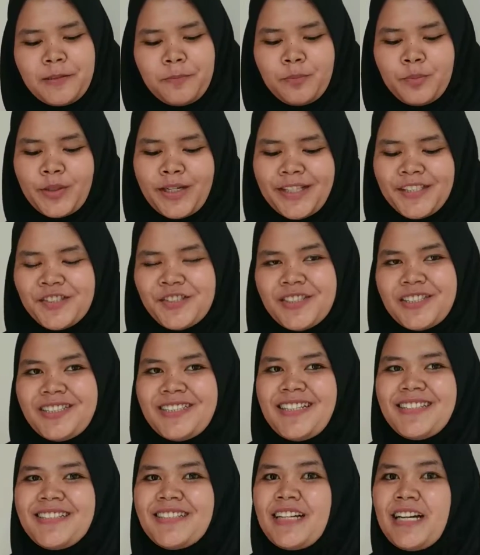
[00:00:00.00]
pressure
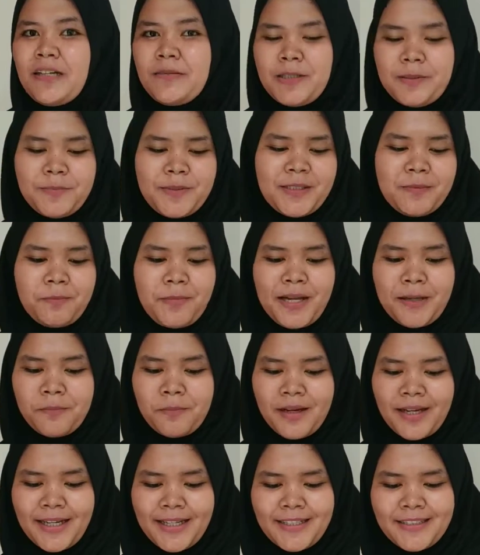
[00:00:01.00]
that come up in my
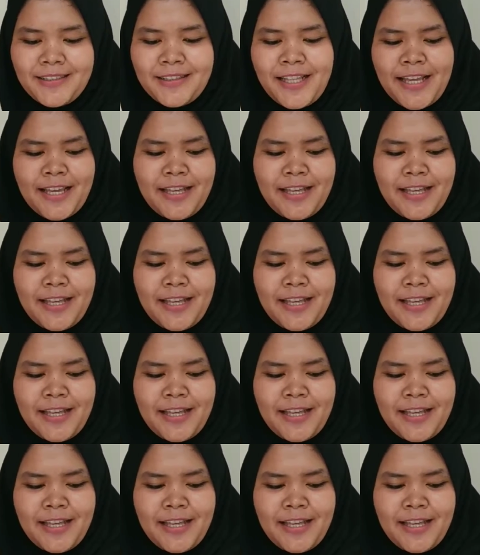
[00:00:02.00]
mind.